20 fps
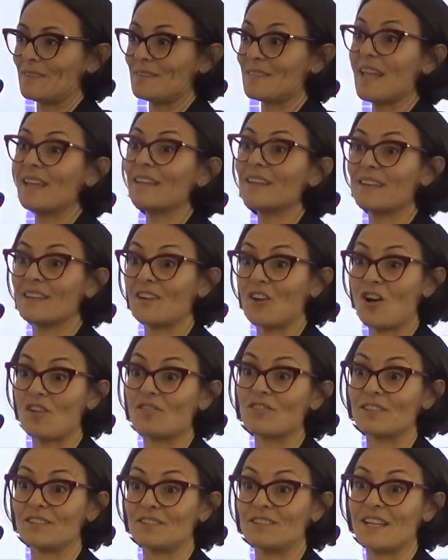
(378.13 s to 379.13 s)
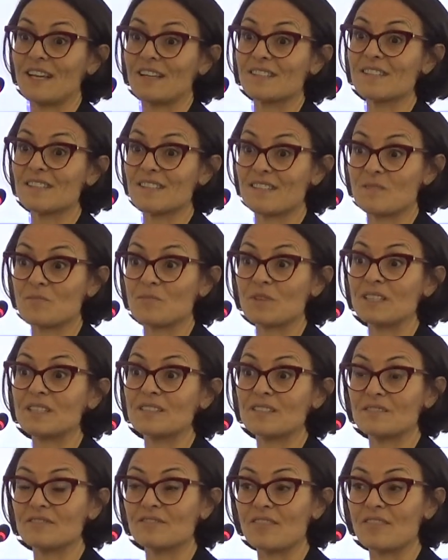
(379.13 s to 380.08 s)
taking over the accessibility